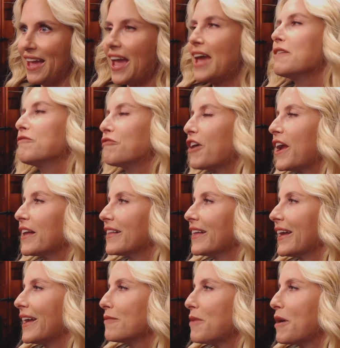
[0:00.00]
And
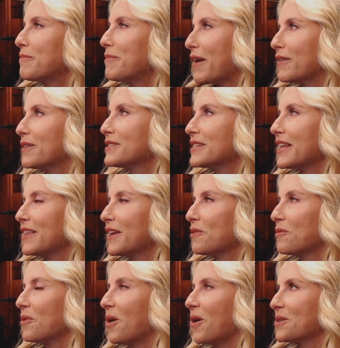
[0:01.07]
frankly, my parents, I
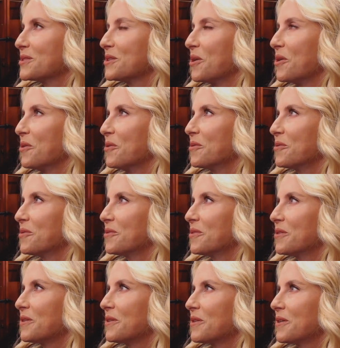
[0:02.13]
think, were also,
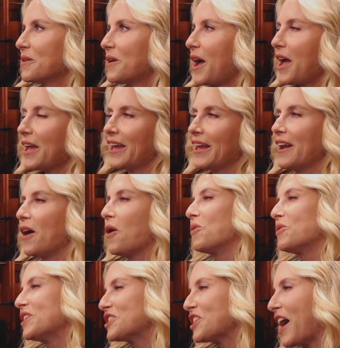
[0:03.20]
again,
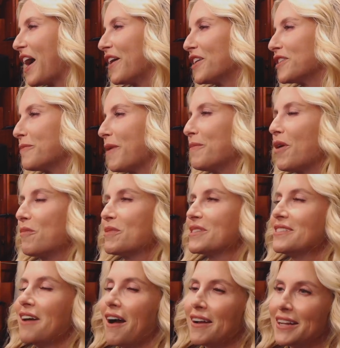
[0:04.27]
only child. My mom
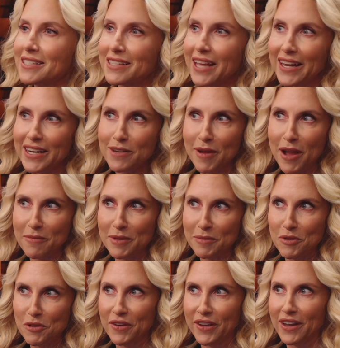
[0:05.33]
was not excited about me
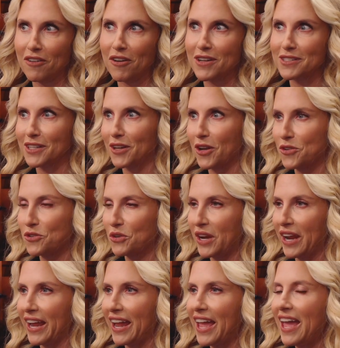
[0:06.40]
moving across the
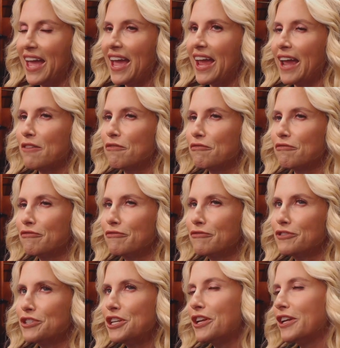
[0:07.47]
country. And
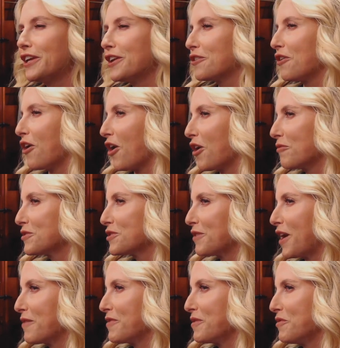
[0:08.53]
she could get her arms
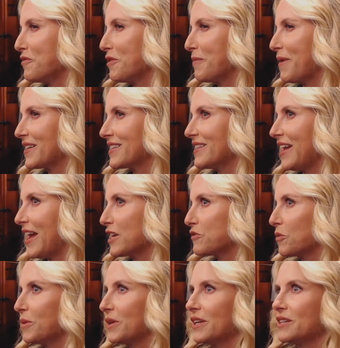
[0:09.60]
around me moving back to
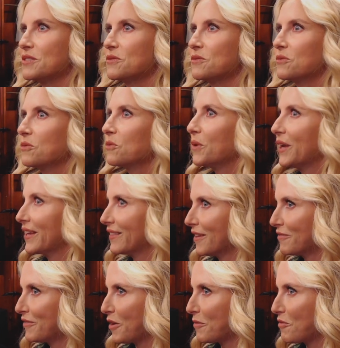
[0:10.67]
Nashville because we had
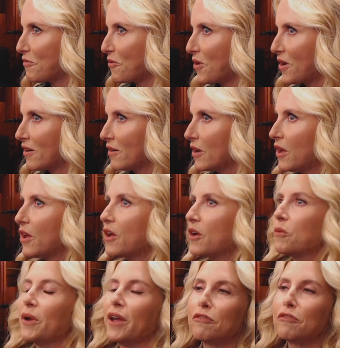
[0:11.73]
lived there before. Yeah.
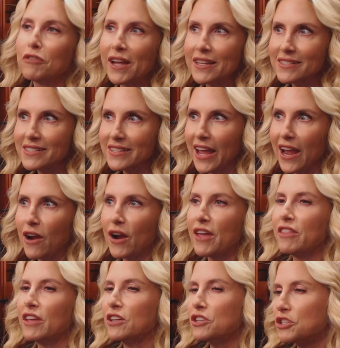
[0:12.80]
We had friends there. I
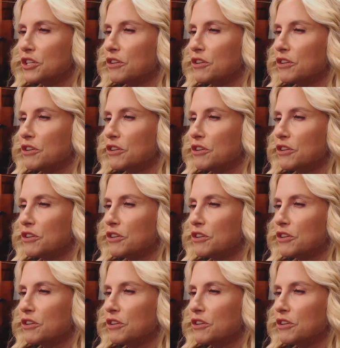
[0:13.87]
think